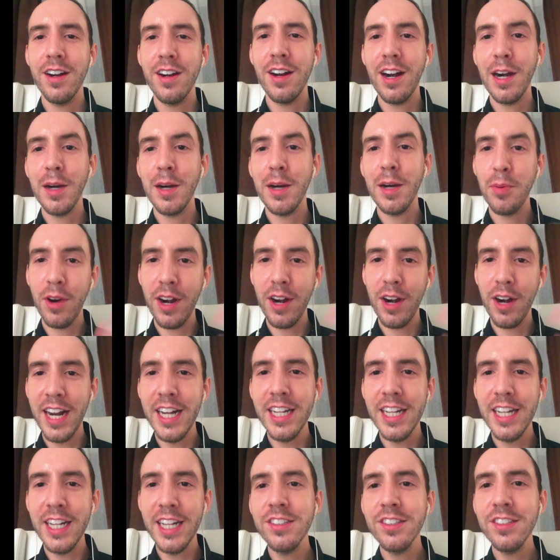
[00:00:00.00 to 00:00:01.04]
our
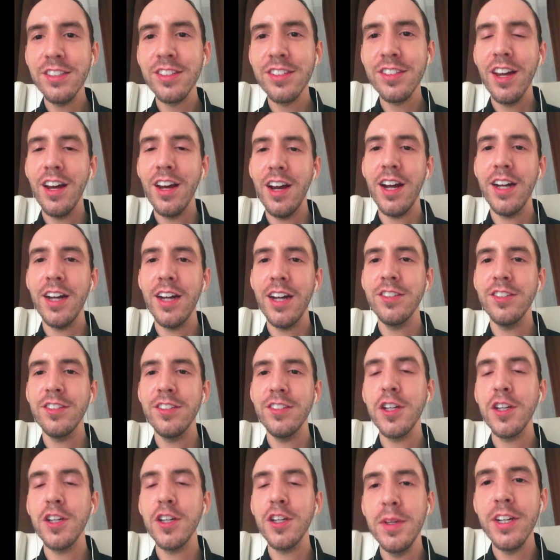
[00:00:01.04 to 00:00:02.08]
brains to
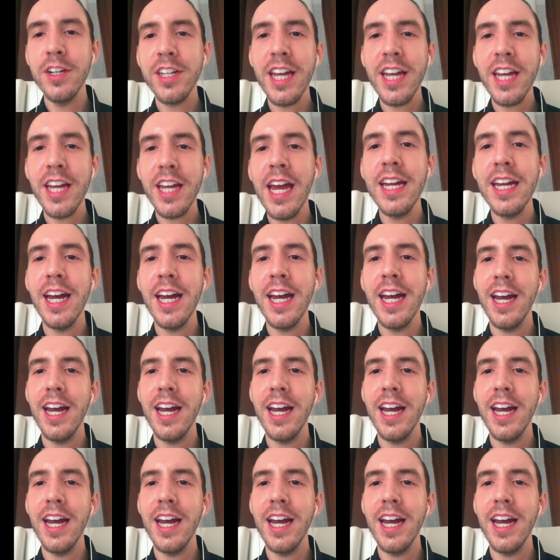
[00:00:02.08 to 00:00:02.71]
communicate.